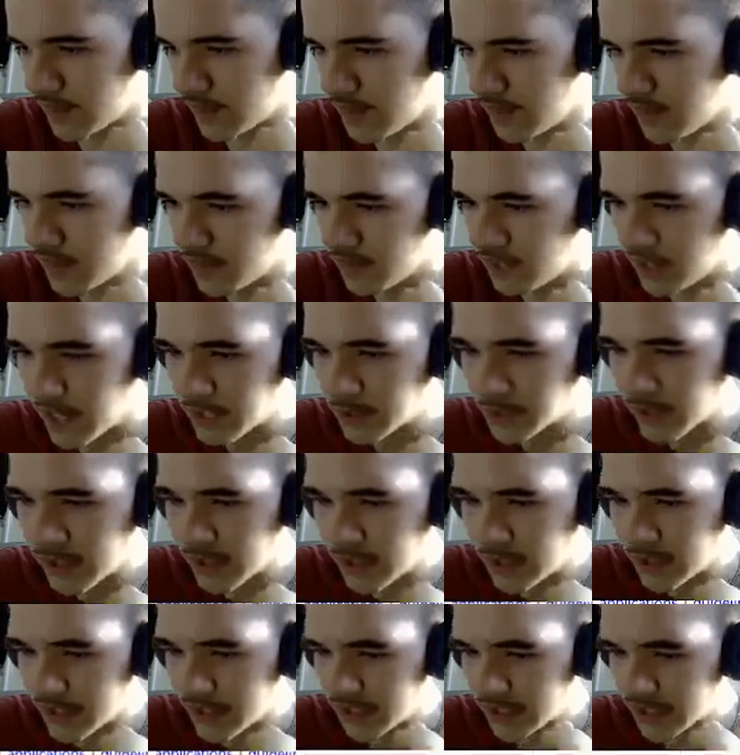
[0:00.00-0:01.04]
I swear he
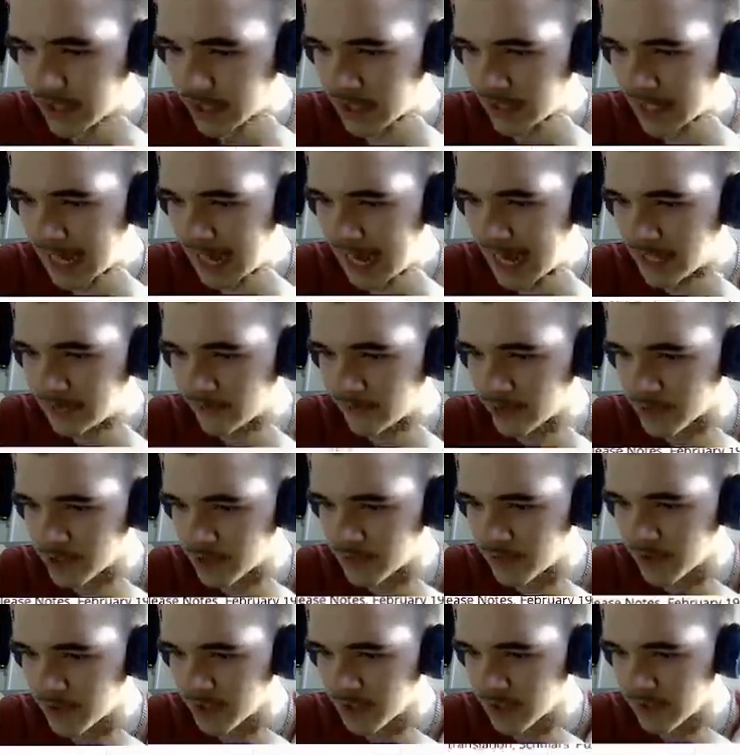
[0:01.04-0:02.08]
had like an ad for his
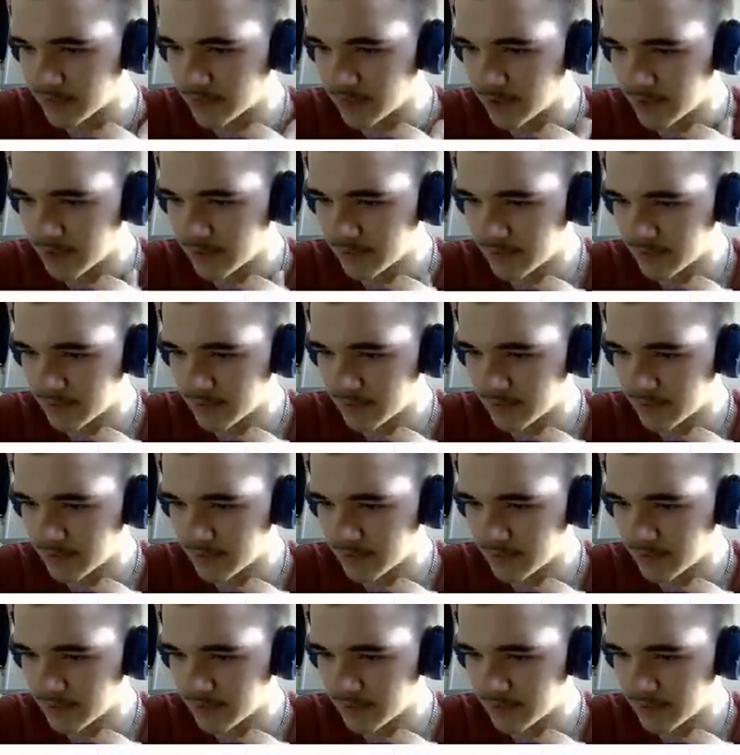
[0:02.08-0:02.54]
book at some point.